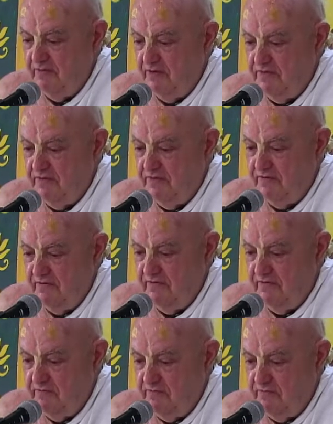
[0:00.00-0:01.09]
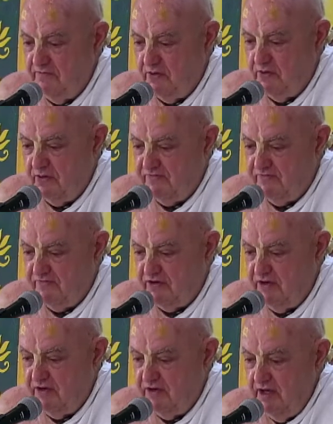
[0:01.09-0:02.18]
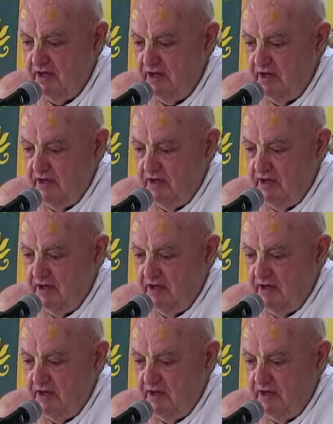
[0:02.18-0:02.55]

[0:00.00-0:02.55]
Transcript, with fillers: one program after another.